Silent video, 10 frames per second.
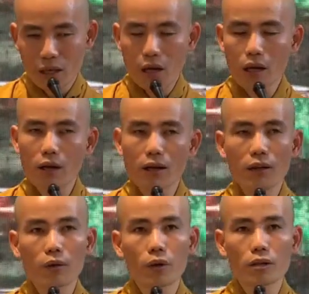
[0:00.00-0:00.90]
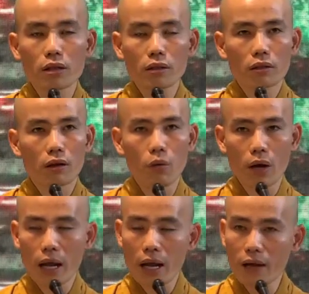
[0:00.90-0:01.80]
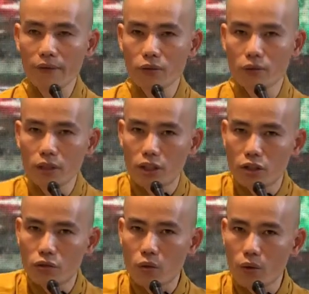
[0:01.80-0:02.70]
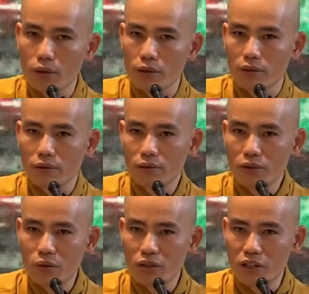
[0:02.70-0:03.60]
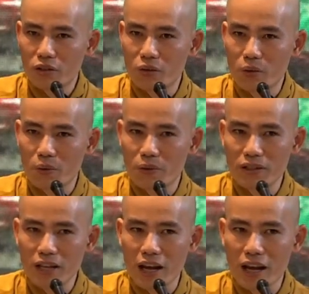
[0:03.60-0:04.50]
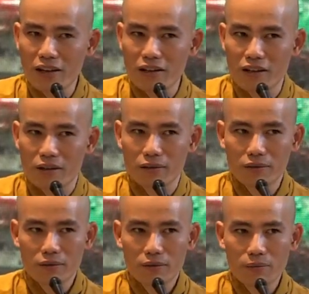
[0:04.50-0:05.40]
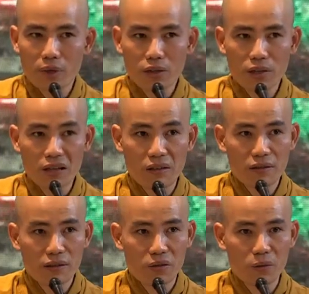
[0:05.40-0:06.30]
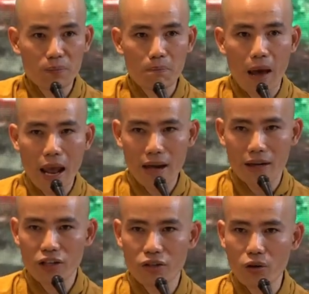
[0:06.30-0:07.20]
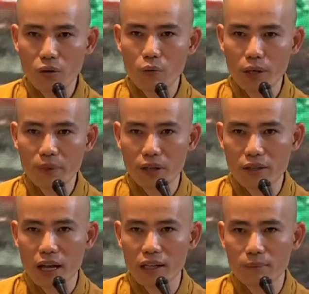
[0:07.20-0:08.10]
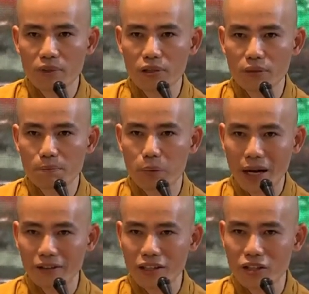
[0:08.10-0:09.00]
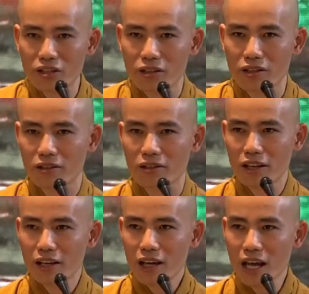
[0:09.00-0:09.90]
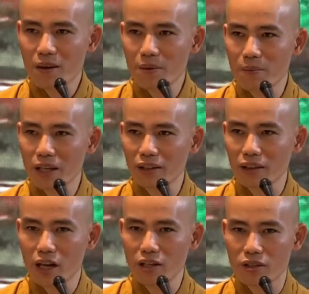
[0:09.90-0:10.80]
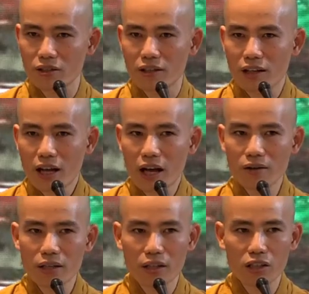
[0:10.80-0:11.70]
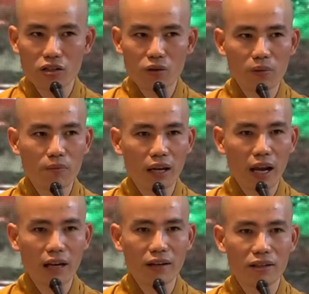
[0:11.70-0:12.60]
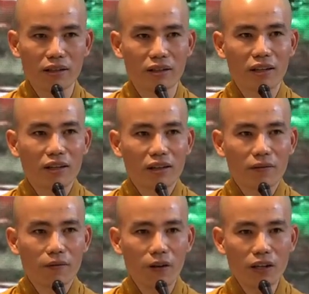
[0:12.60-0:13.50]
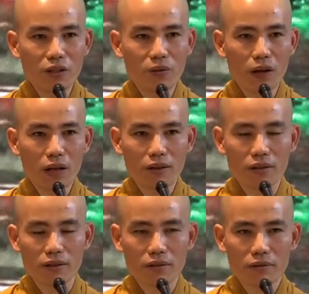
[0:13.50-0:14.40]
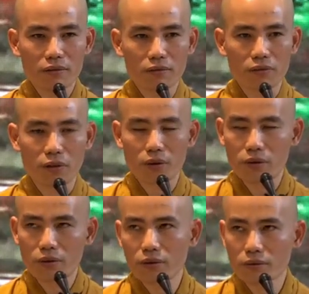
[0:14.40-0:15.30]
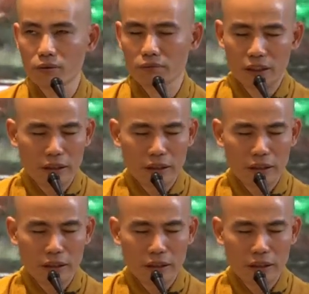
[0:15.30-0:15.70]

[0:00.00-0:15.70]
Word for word: and another way saying, oh, I have to destroy or to control this anger because it's too bad. I don't want because I am good practitioner. I am meditator. How can I show my anger face to others? No, no, no, no.